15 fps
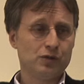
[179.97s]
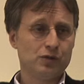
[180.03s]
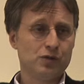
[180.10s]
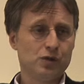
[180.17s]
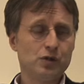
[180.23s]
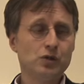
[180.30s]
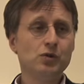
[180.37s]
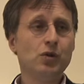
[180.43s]

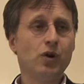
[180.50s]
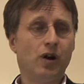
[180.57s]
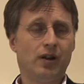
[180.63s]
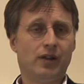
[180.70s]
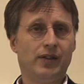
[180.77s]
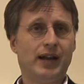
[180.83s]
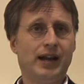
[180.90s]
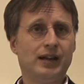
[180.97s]
to do all
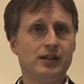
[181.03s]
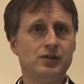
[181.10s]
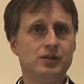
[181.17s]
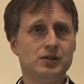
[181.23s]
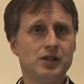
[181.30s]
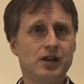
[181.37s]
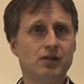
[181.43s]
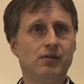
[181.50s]
of that, to
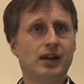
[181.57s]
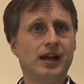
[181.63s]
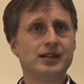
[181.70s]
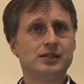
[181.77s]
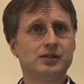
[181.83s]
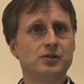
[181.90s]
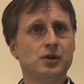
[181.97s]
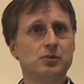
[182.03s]

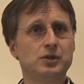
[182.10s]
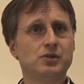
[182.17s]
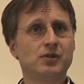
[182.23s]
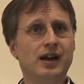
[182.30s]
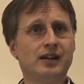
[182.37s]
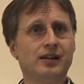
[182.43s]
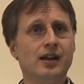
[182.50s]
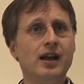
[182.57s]
generalize and to
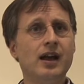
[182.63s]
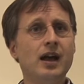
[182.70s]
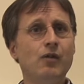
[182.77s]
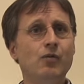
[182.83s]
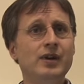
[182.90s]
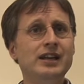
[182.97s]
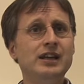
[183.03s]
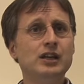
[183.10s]
abstract,
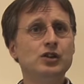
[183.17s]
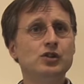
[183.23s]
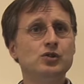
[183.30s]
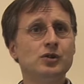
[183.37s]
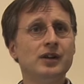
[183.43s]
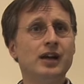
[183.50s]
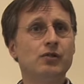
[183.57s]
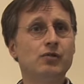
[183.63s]
we need
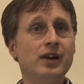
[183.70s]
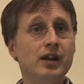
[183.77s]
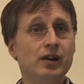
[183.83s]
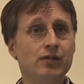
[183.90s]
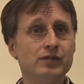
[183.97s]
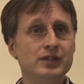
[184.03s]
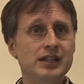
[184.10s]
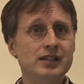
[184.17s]
to get rid
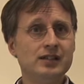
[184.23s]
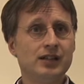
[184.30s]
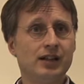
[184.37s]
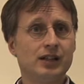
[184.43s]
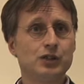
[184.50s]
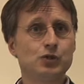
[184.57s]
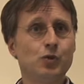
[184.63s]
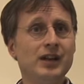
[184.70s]
of
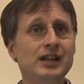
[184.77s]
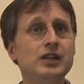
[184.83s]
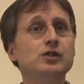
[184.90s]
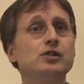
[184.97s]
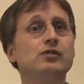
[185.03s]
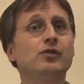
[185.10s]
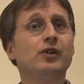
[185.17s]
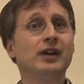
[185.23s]
details. We need
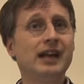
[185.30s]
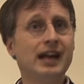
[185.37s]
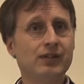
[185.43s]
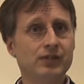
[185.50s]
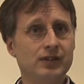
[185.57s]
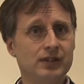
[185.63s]
to forget